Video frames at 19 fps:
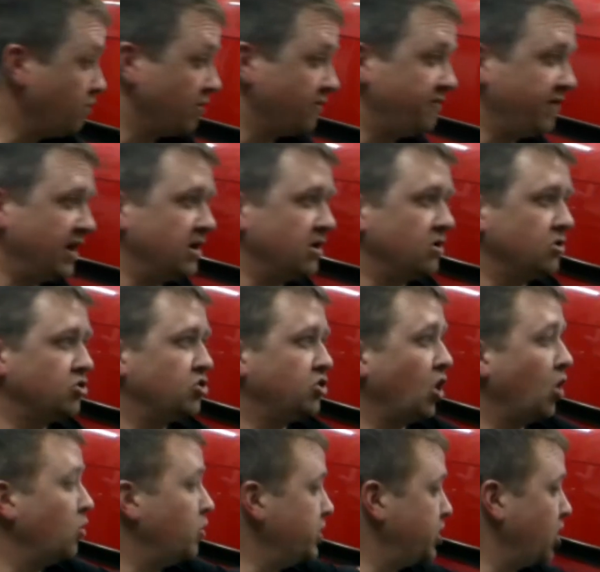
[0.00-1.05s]
fender. So
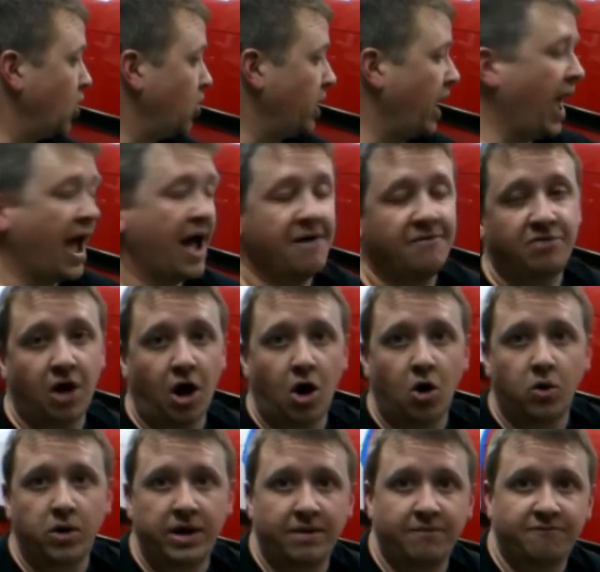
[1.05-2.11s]
we don't have the
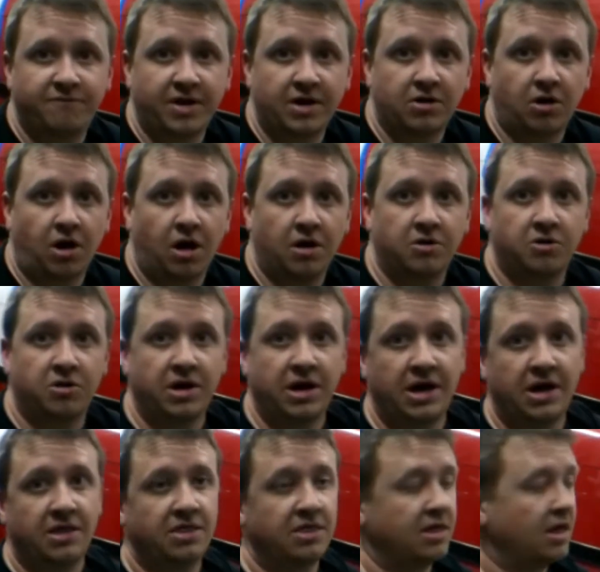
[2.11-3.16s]
OEM fender underneath.